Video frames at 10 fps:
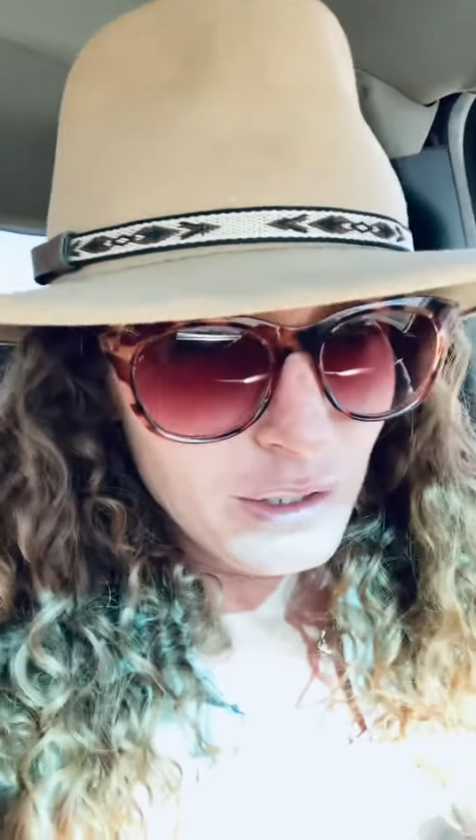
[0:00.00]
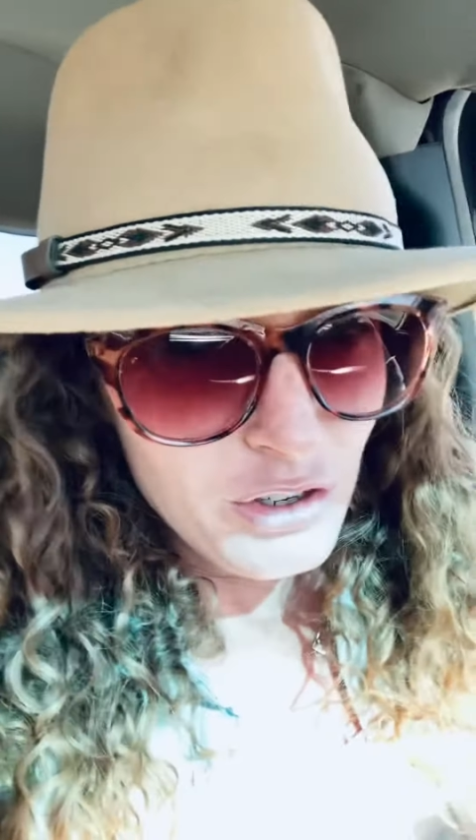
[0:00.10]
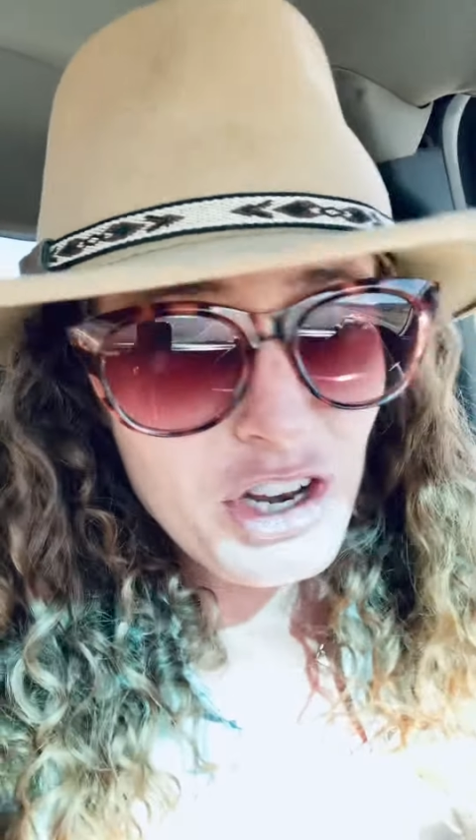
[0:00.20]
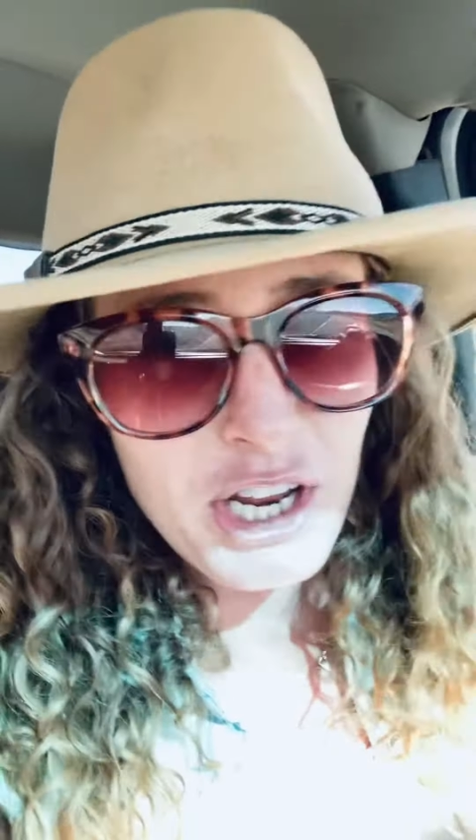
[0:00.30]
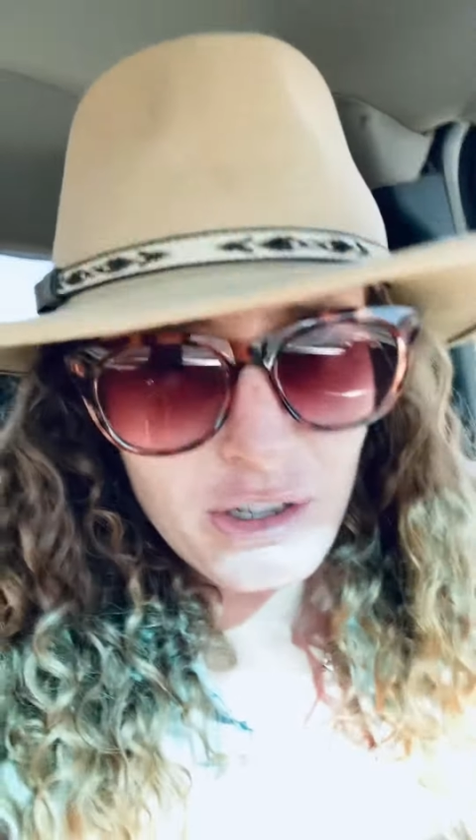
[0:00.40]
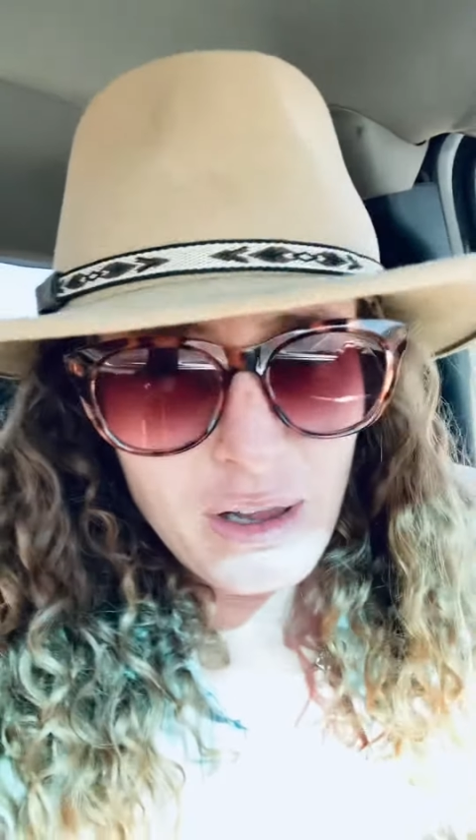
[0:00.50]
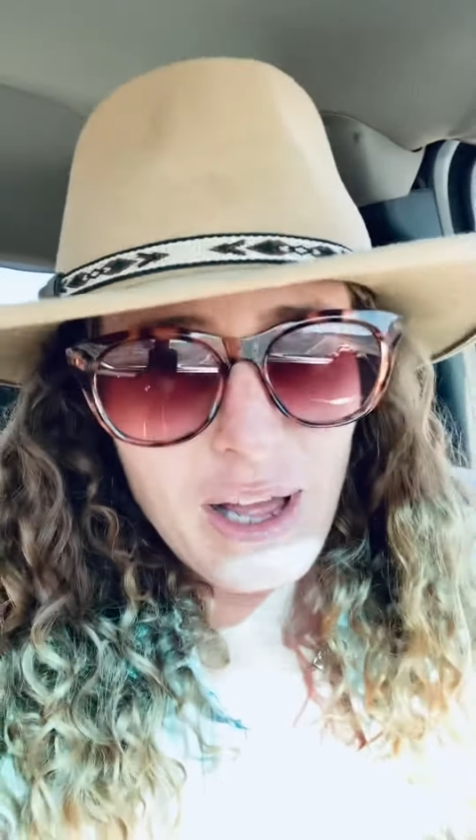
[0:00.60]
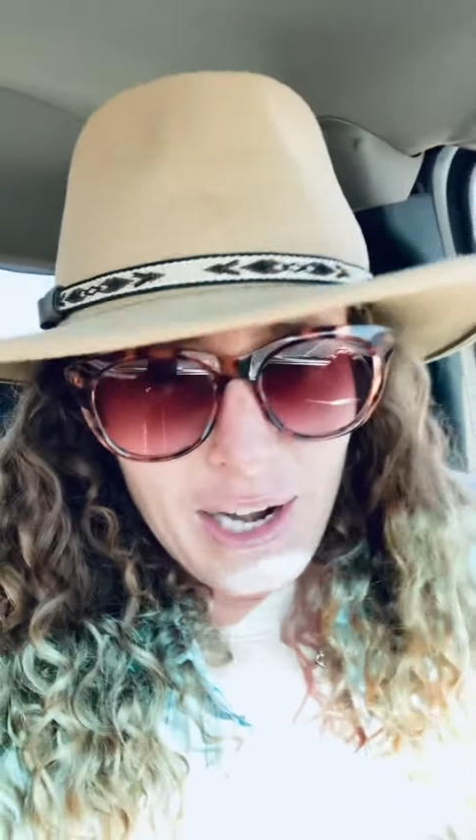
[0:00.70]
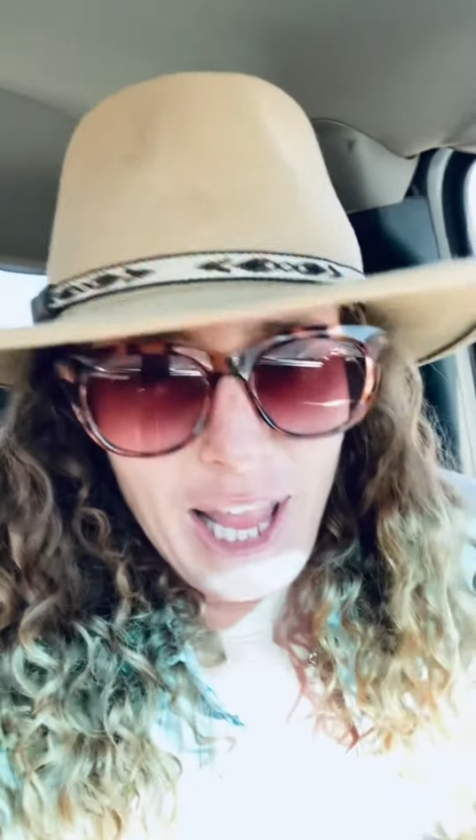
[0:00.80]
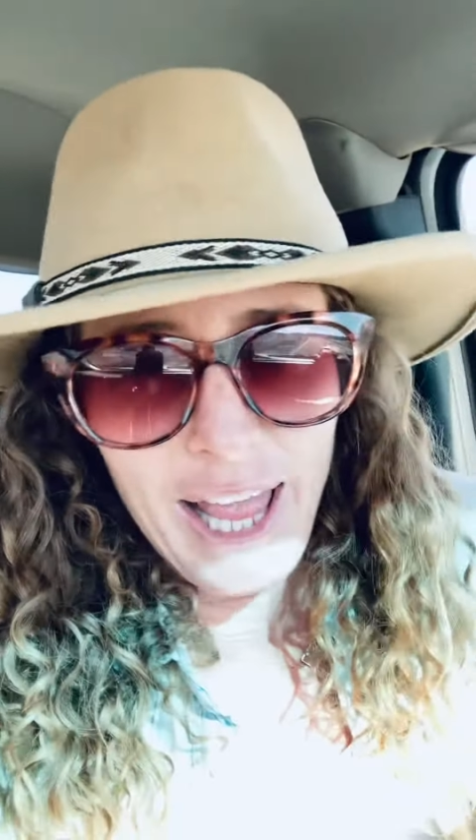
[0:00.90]
you need a
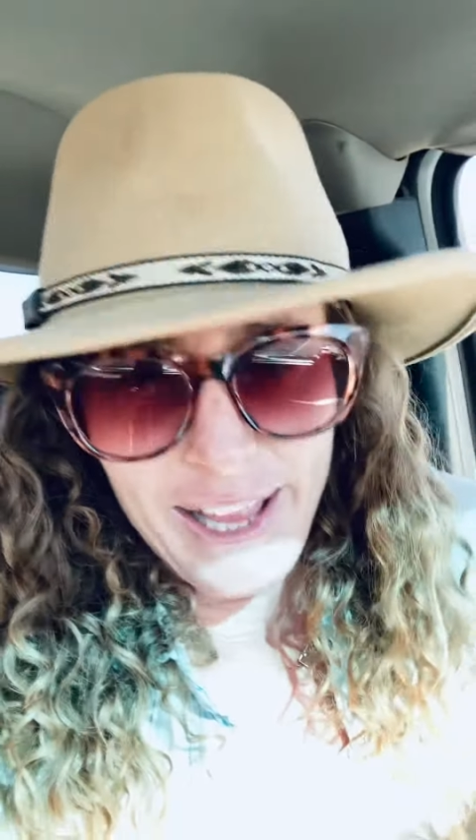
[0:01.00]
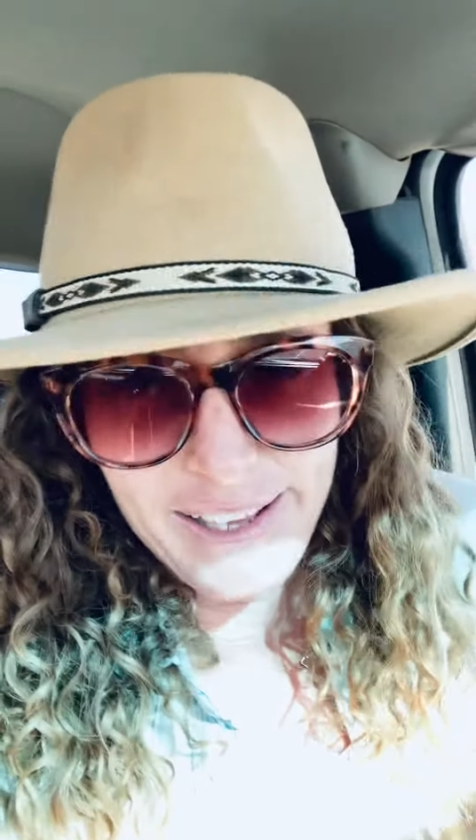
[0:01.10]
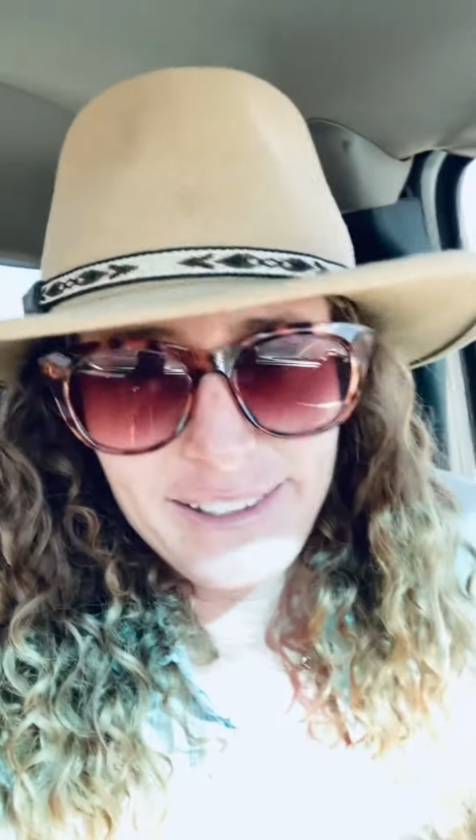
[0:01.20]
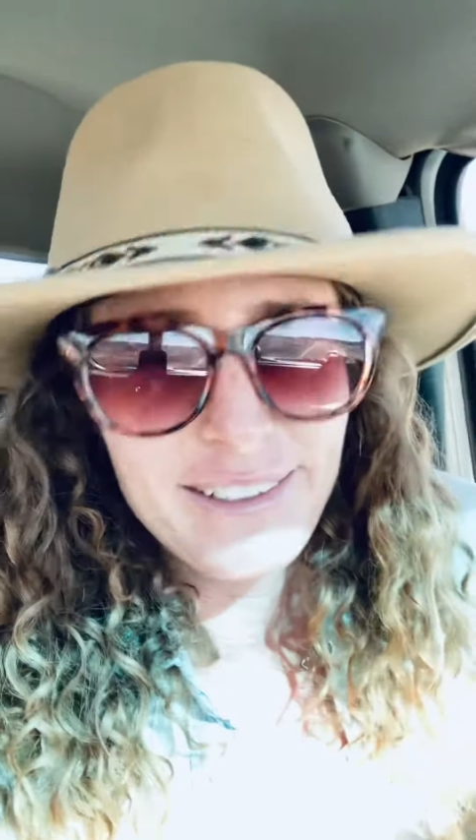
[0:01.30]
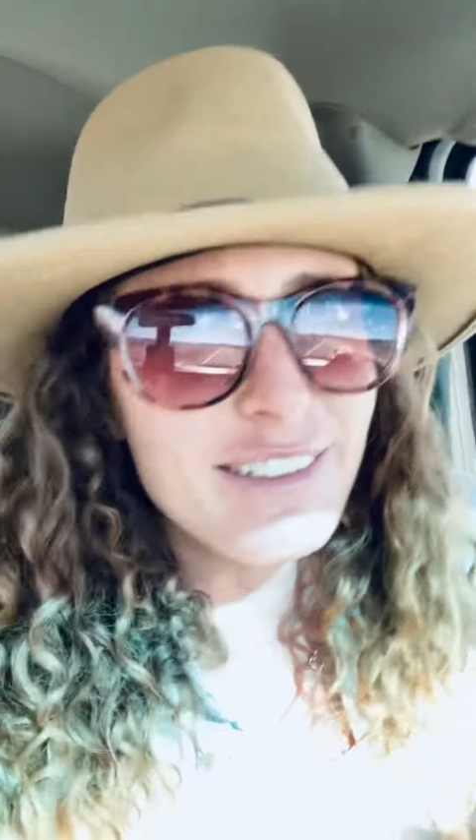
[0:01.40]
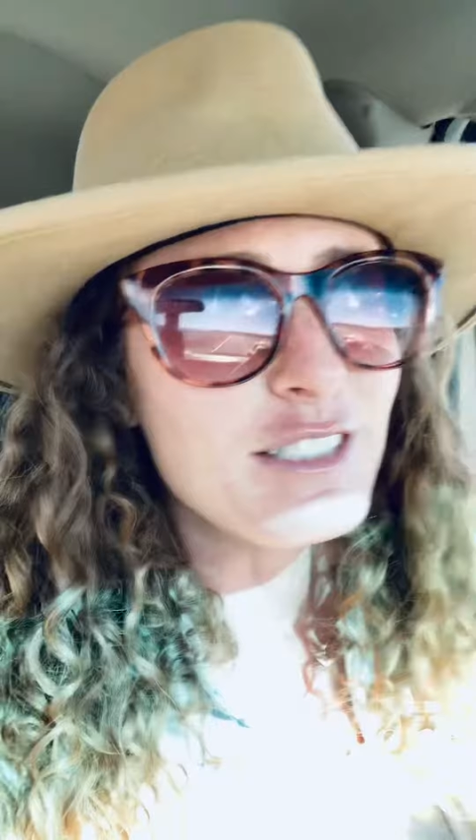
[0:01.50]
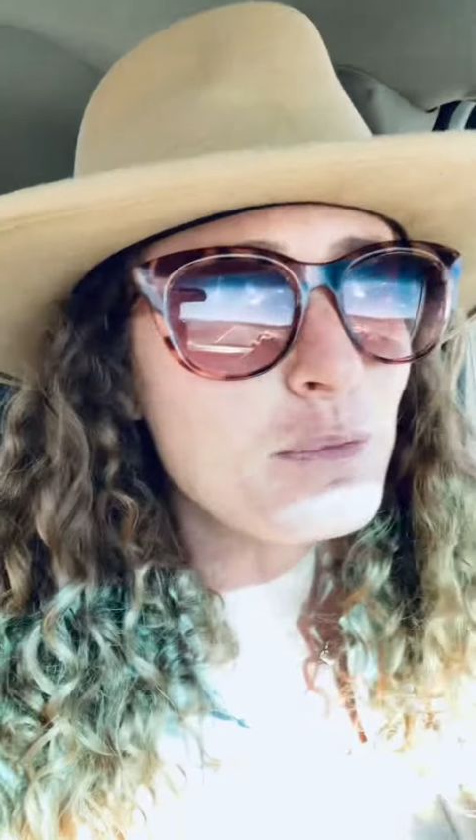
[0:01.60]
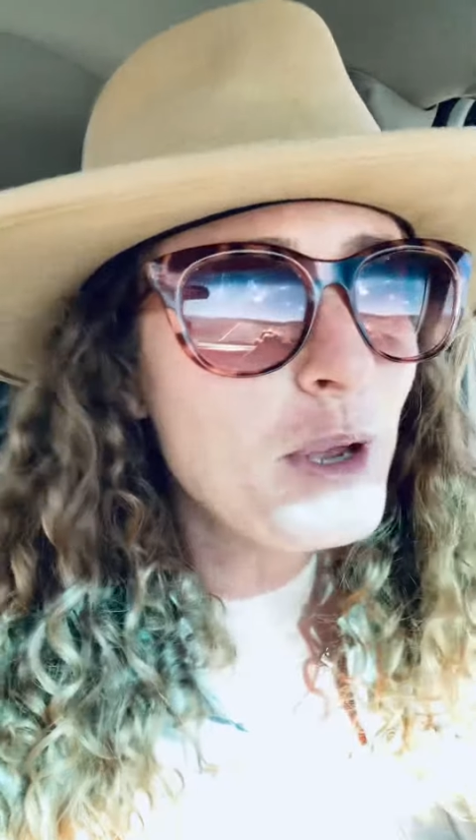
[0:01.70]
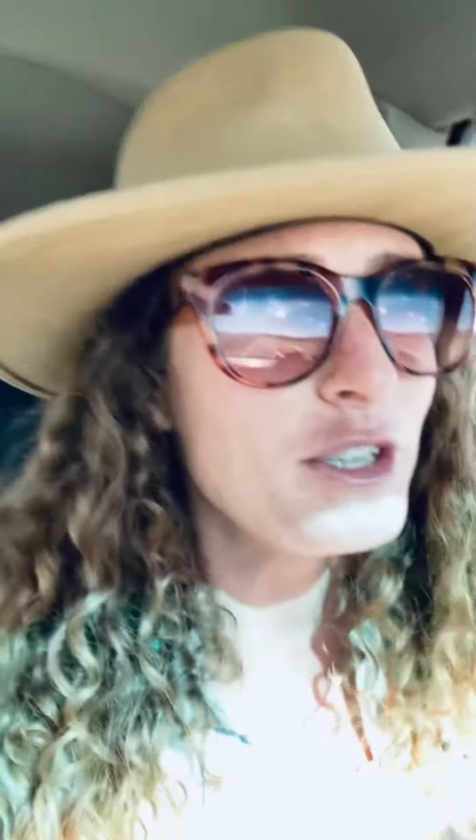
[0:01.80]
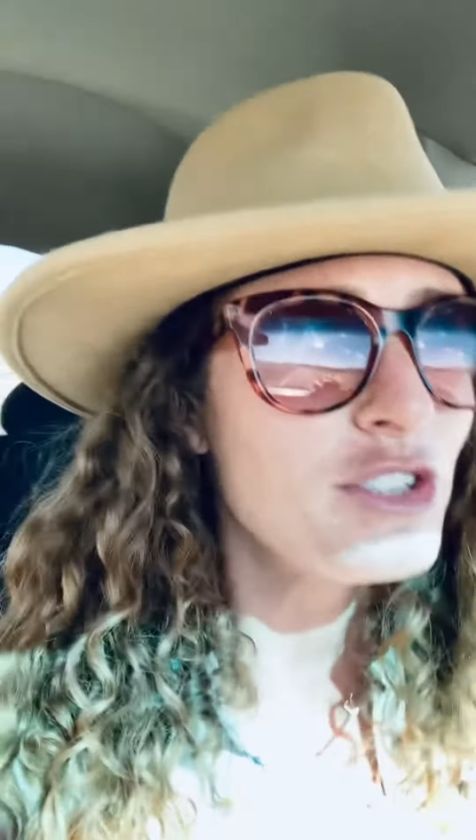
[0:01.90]
lot of hay,
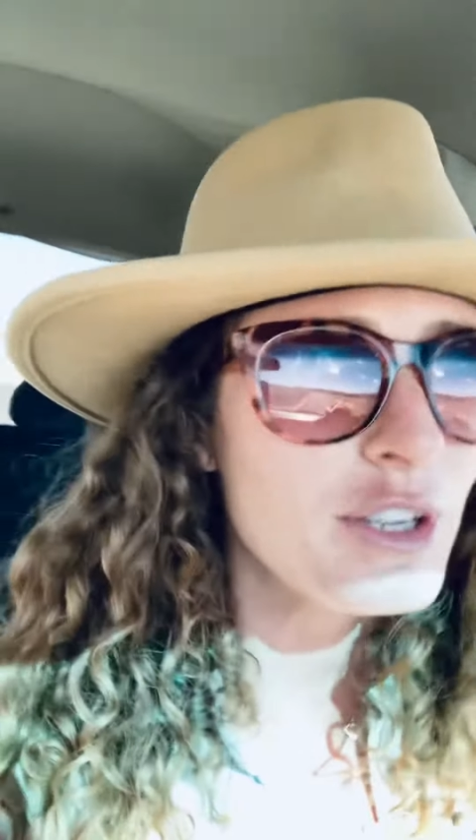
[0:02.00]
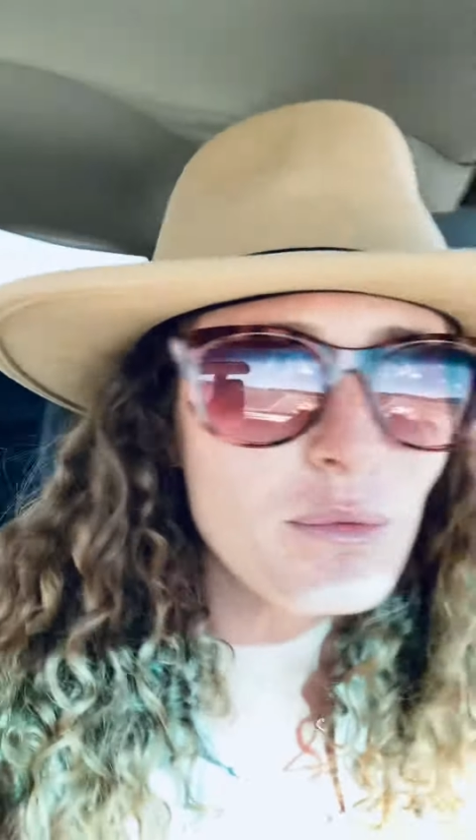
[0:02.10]
especially